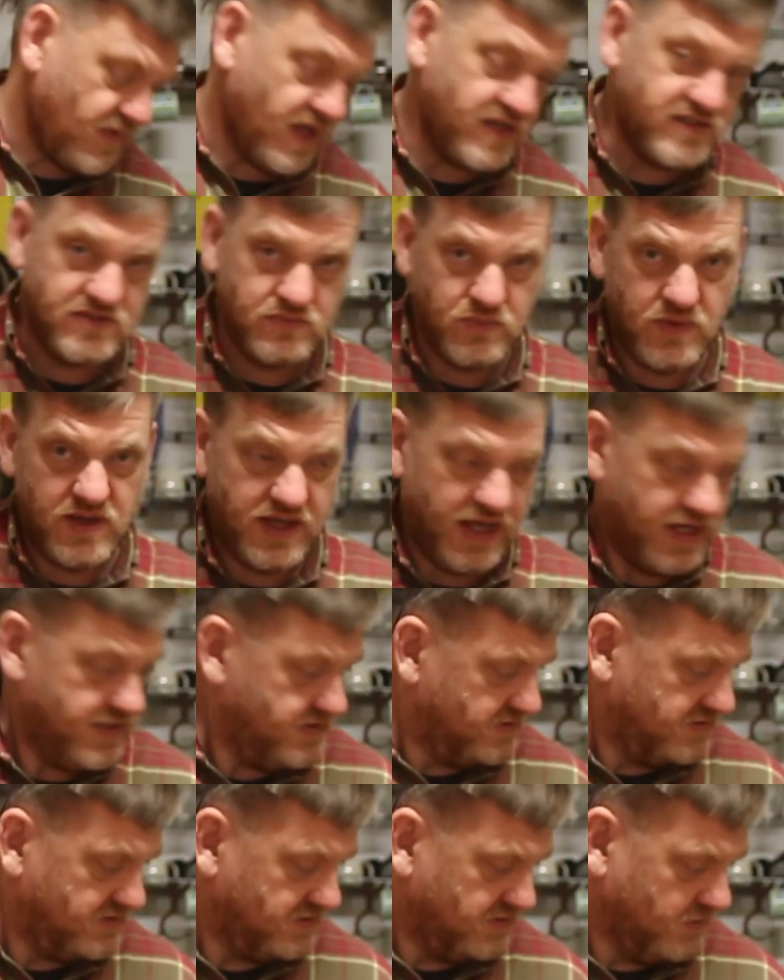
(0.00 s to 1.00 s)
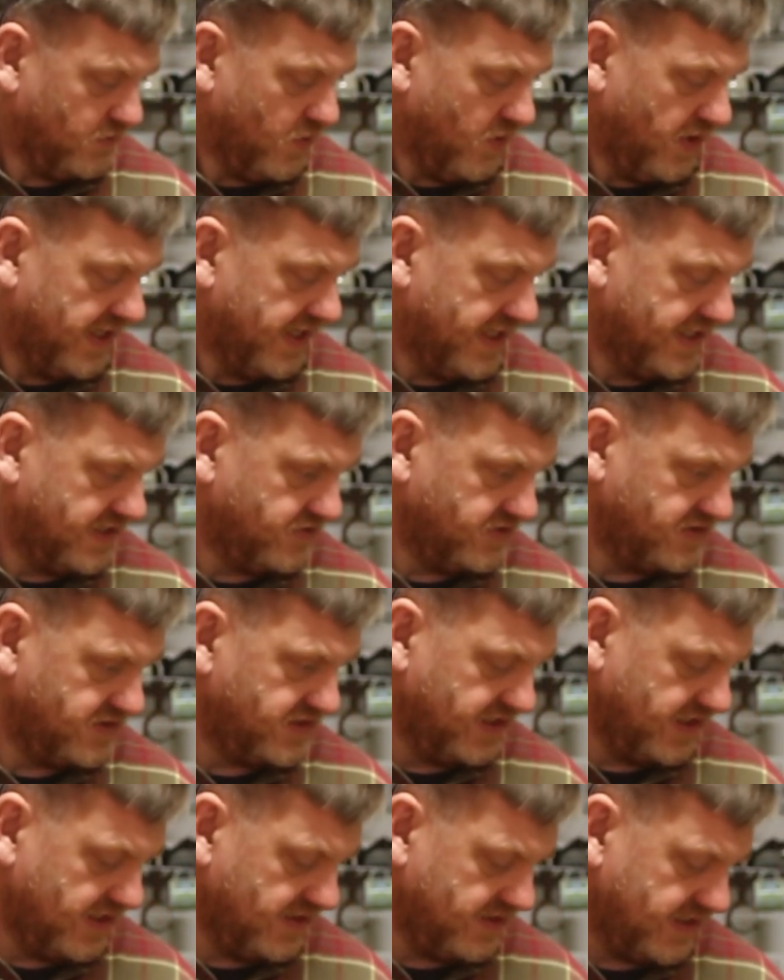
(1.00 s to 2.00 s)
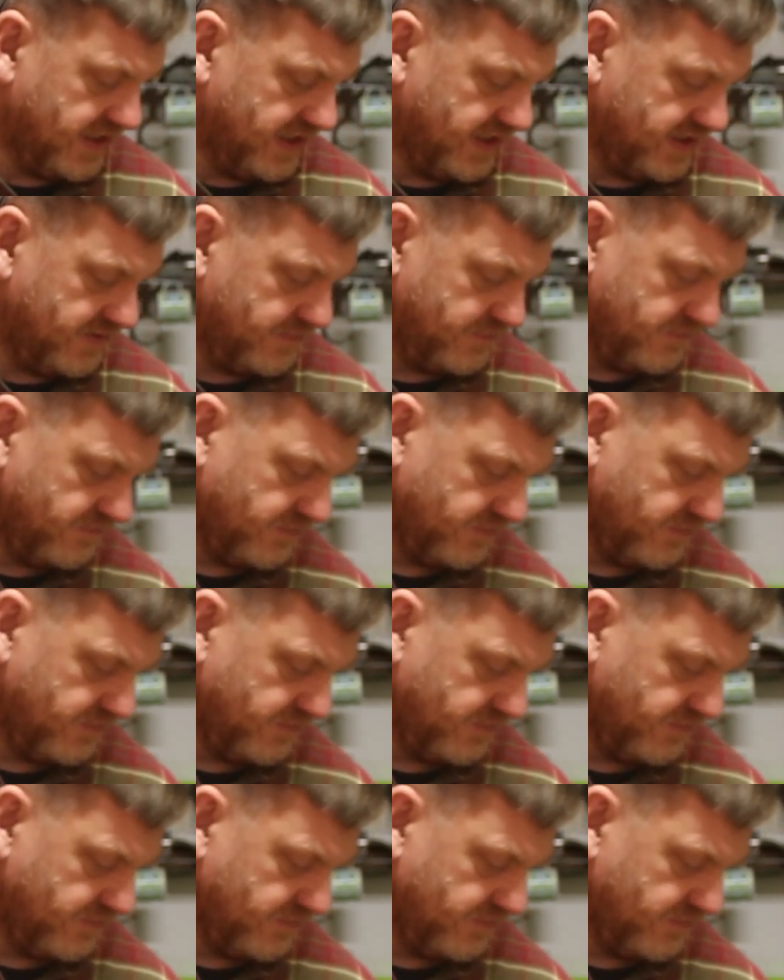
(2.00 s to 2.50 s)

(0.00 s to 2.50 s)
This is where it gets quite interesting, I think.